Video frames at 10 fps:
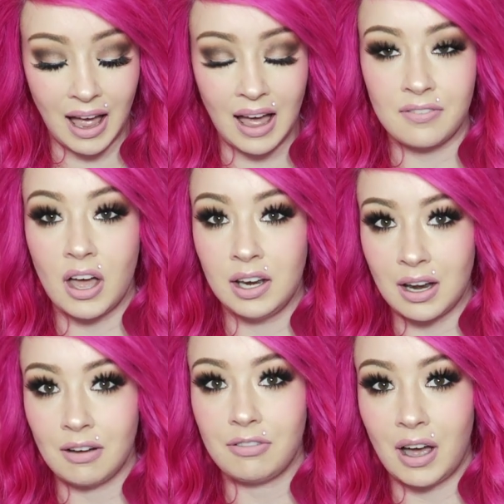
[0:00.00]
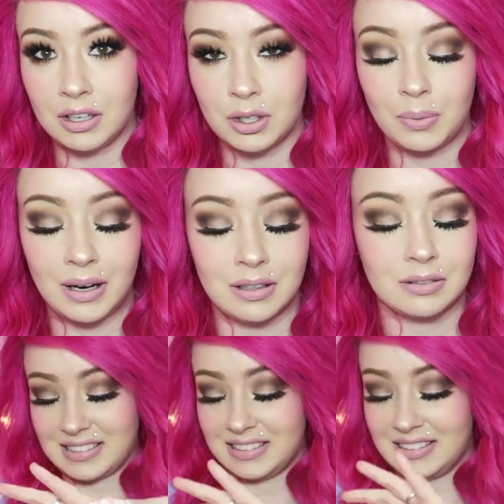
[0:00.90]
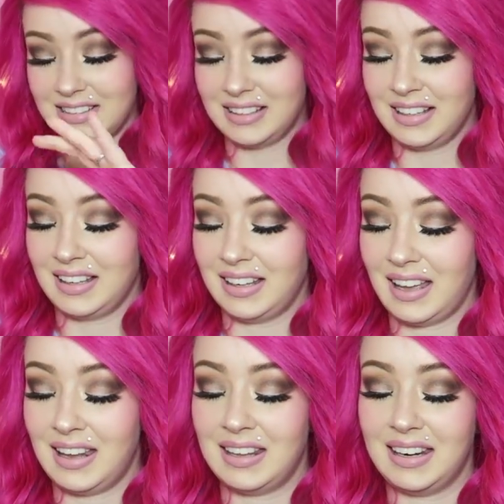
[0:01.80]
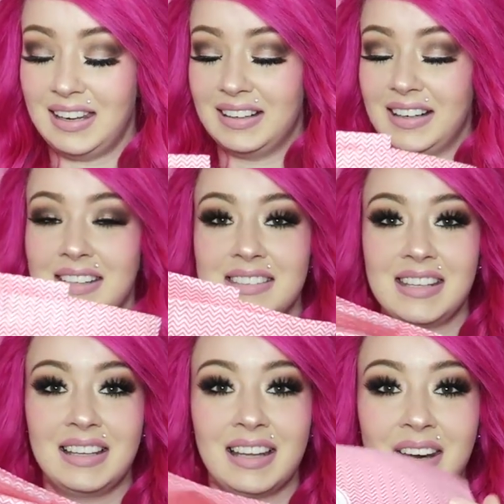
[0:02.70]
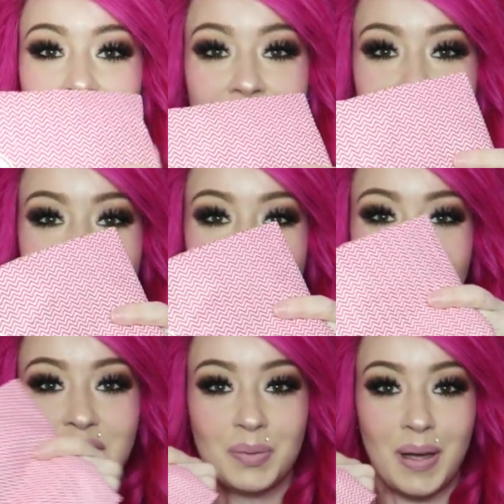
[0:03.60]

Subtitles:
have enough underwear. And then here is the little tissue